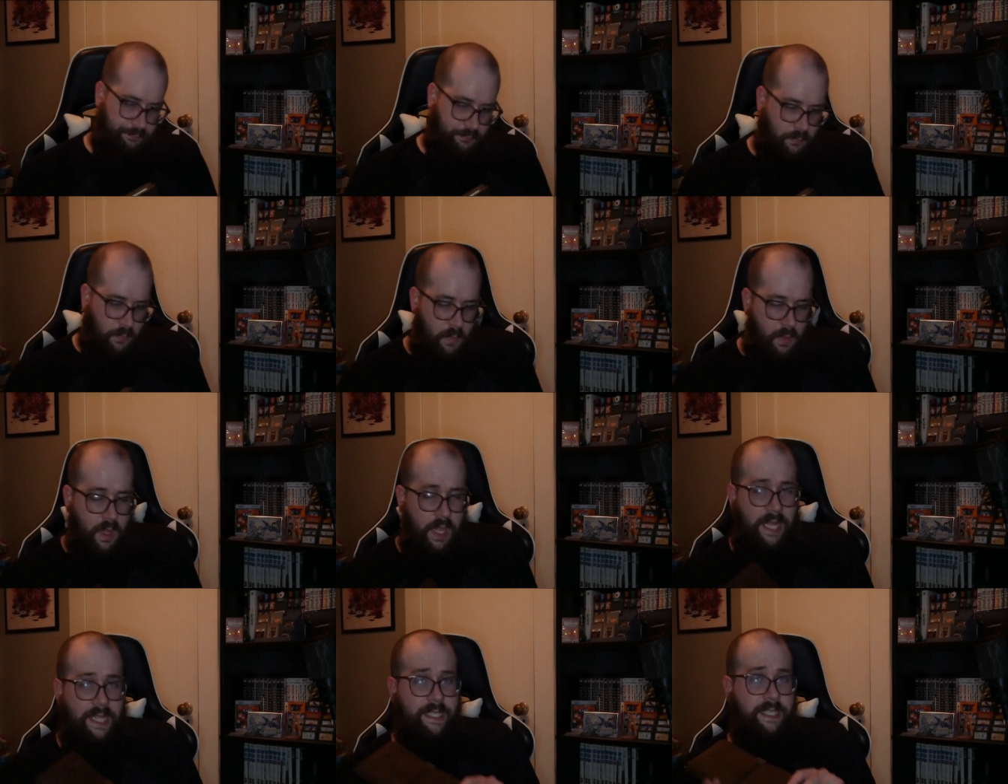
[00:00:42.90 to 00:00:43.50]
It
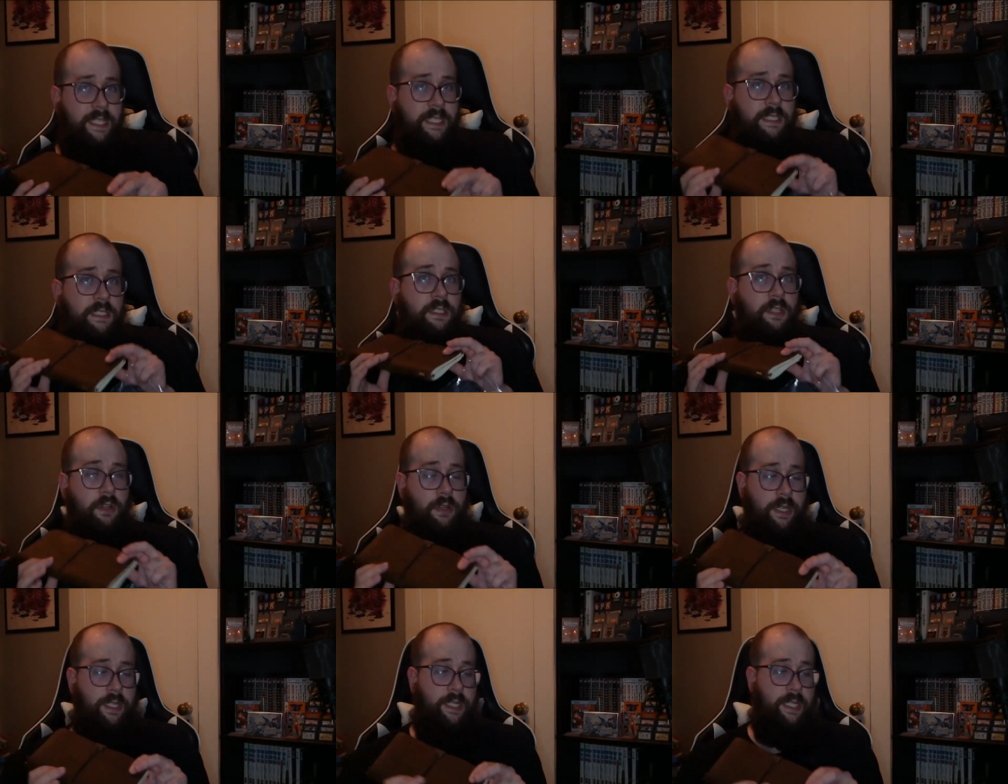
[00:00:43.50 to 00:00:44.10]
does darken
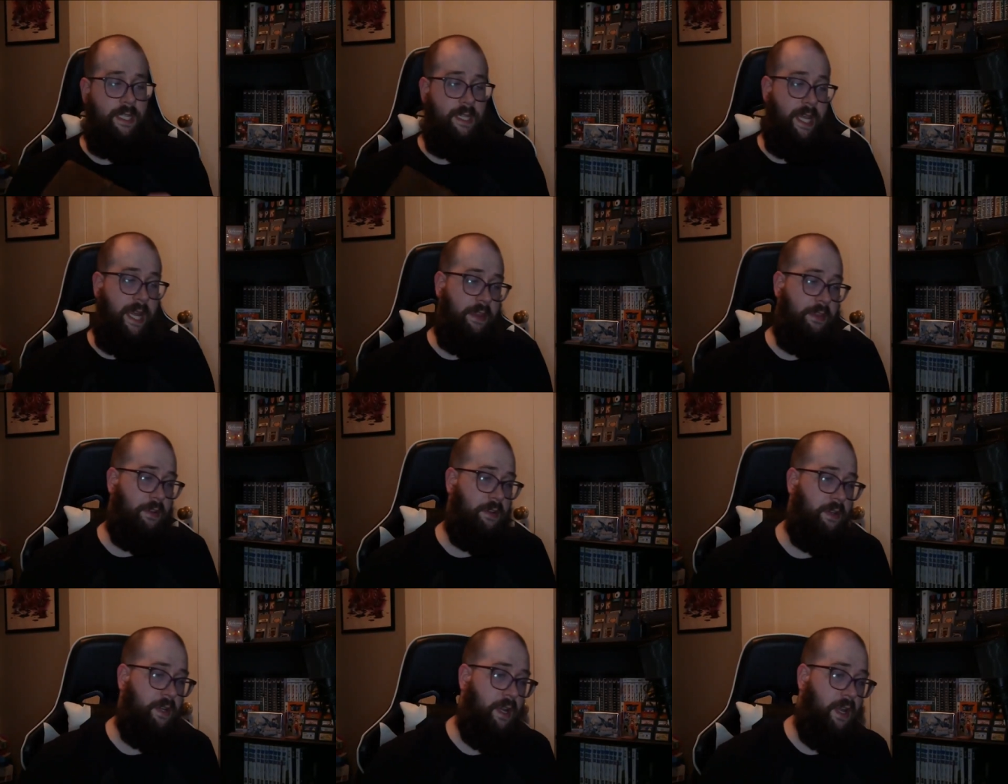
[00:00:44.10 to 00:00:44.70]
the leather,
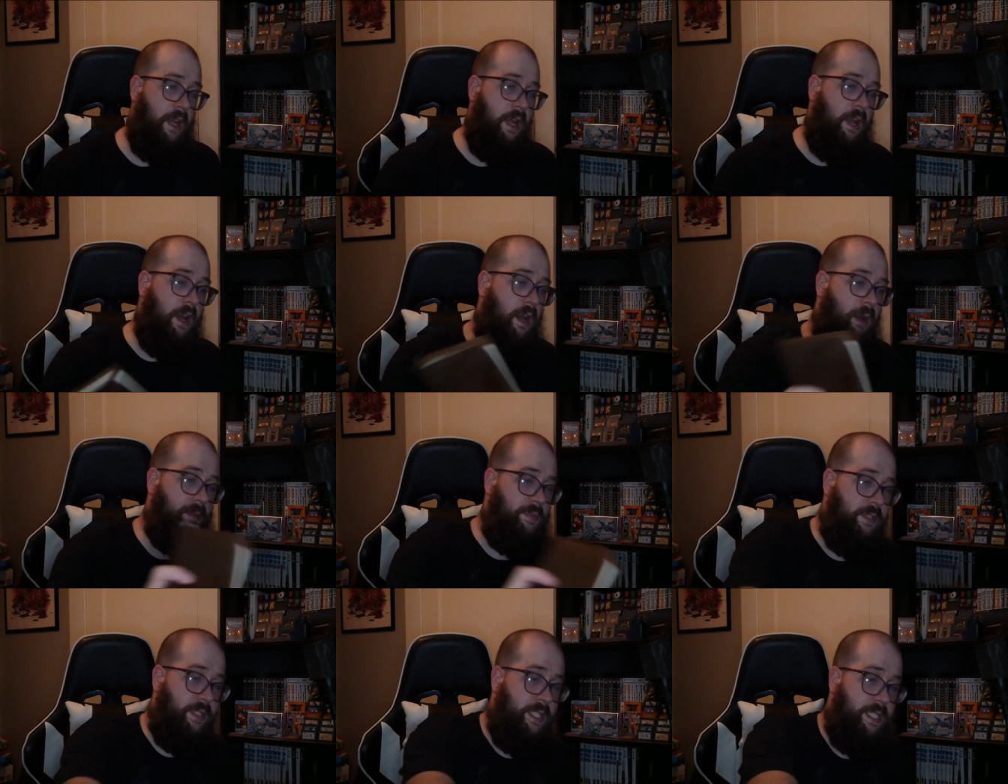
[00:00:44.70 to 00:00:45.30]
so it
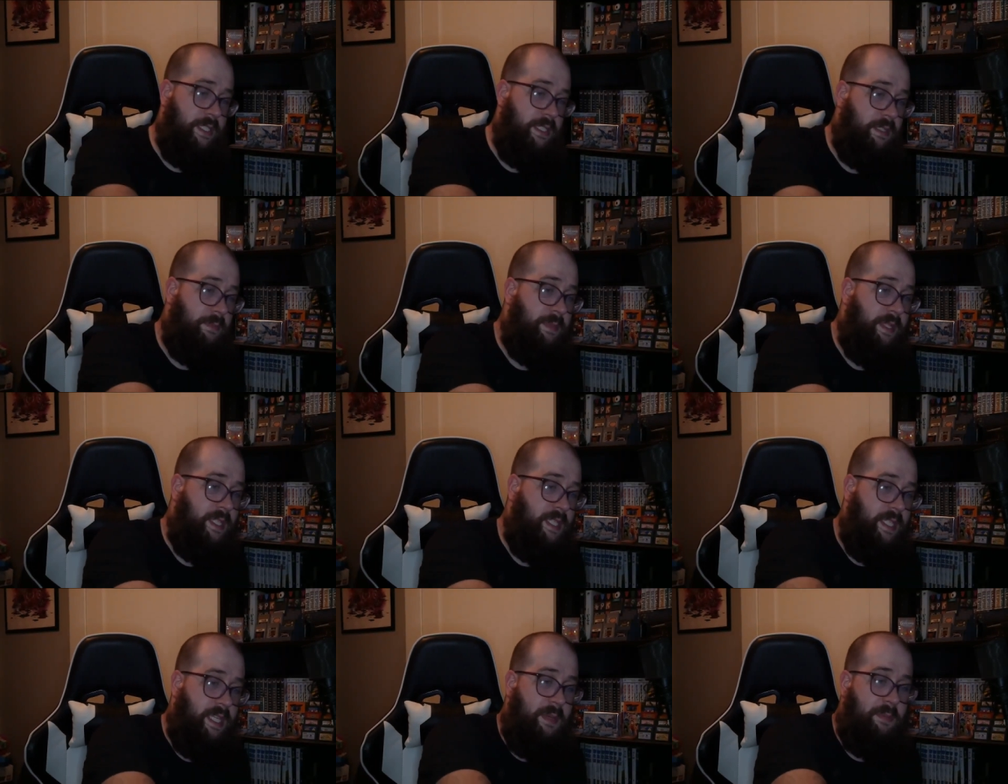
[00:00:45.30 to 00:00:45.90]
is something to
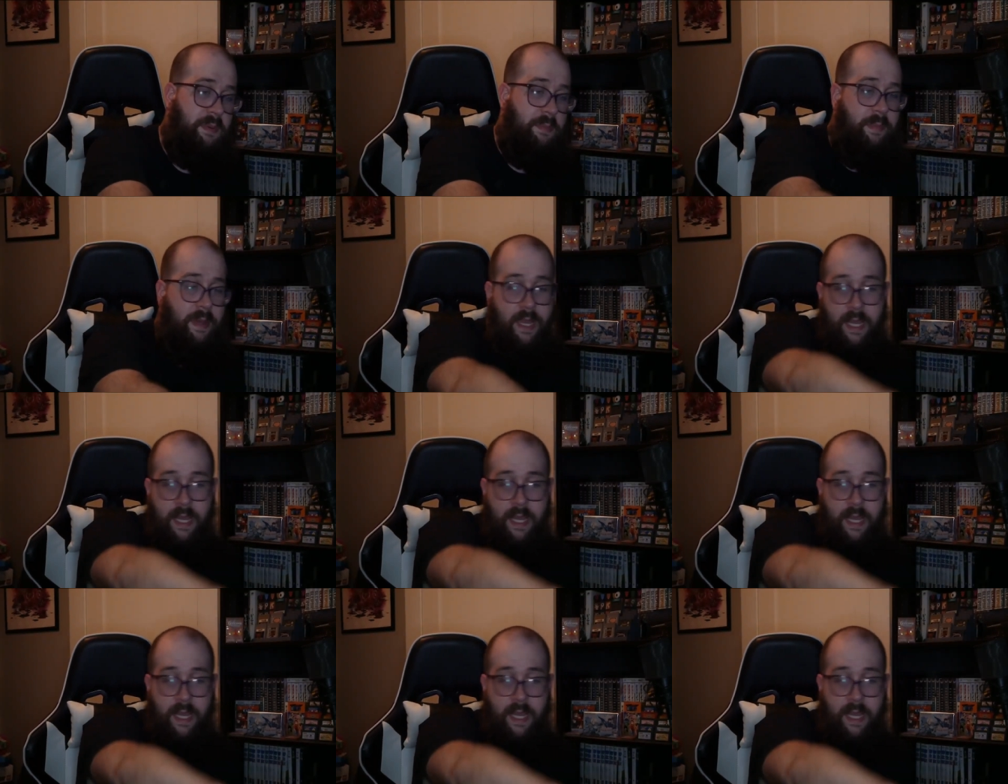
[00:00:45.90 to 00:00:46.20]
keep in mind